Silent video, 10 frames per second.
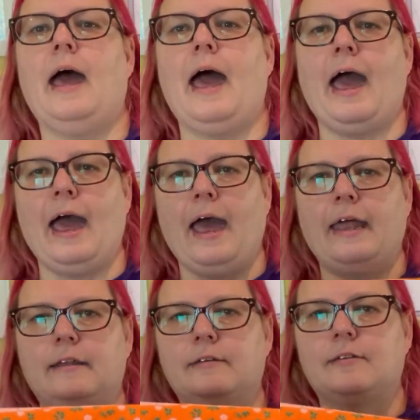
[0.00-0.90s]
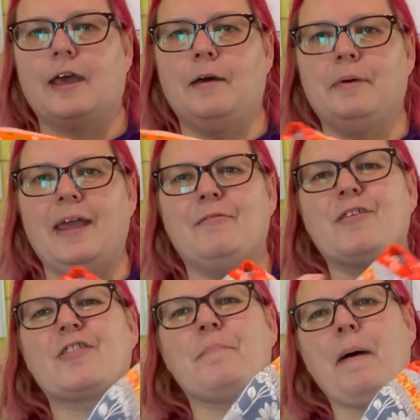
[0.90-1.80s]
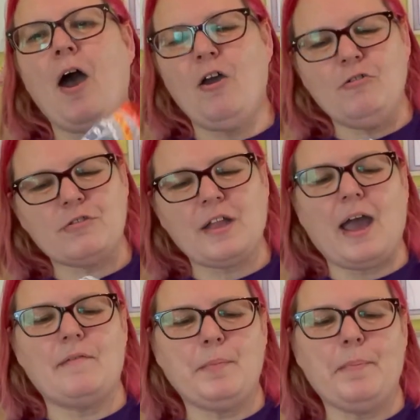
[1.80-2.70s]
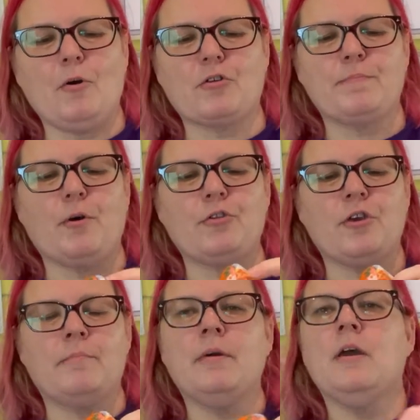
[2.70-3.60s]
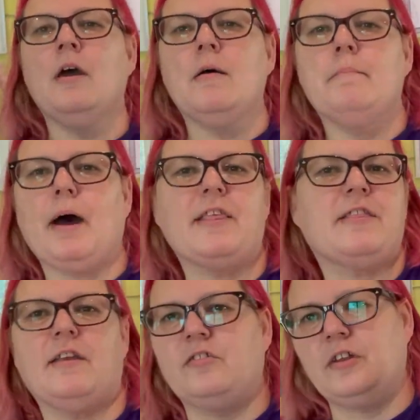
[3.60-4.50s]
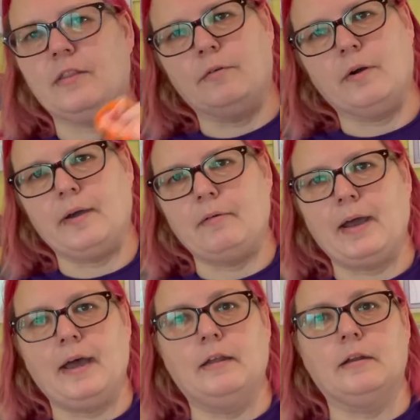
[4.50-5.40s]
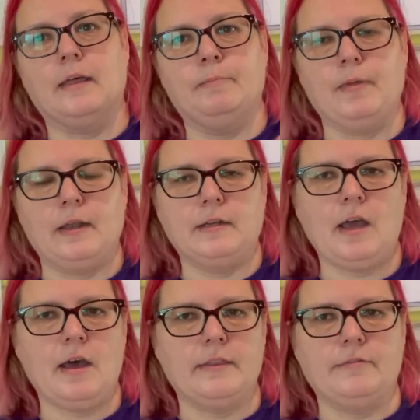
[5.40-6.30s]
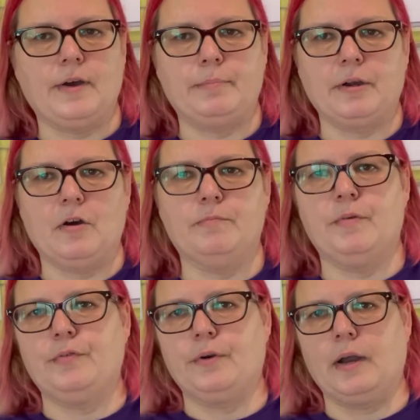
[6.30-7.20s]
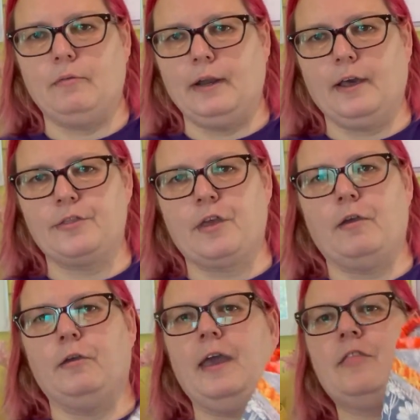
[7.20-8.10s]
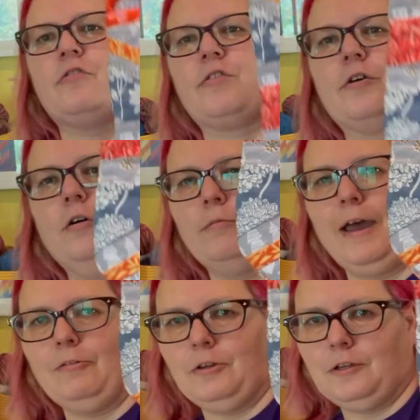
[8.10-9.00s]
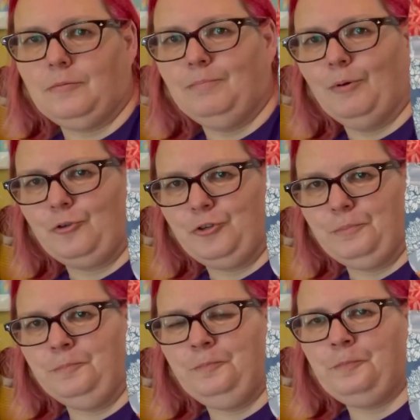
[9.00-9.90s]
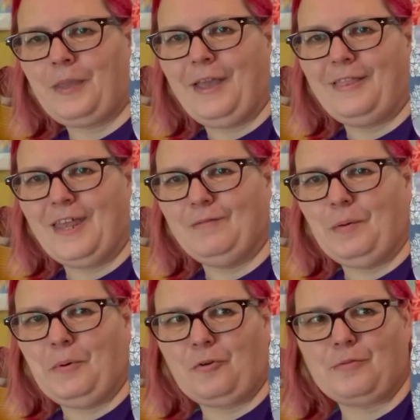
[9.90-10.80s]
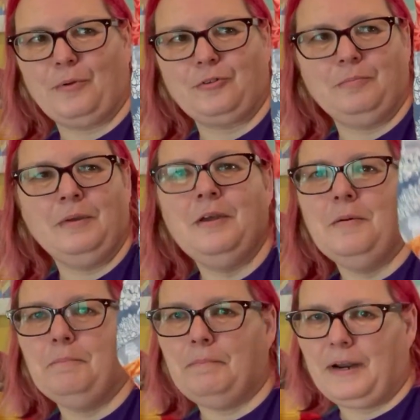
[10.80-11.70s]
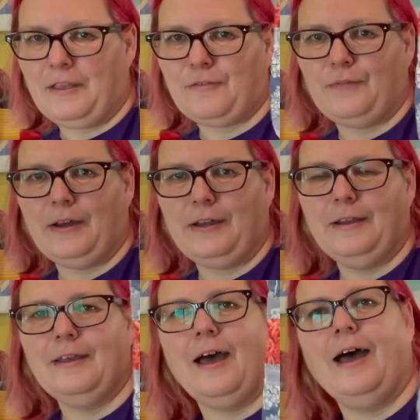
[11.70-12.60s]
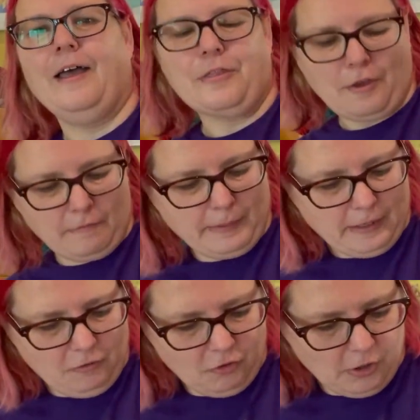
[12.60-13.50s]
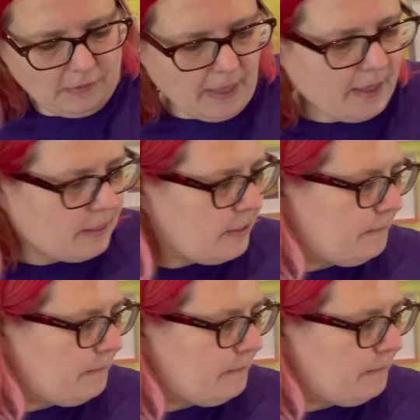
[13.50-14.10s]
and it was supposed to have a box bottom, but I stitched it the wrong way around and I'd cut the fabric off before I realised. So it's just got a rounded bottom instead of a box bottom, but it's fine. So I've been enjoying that.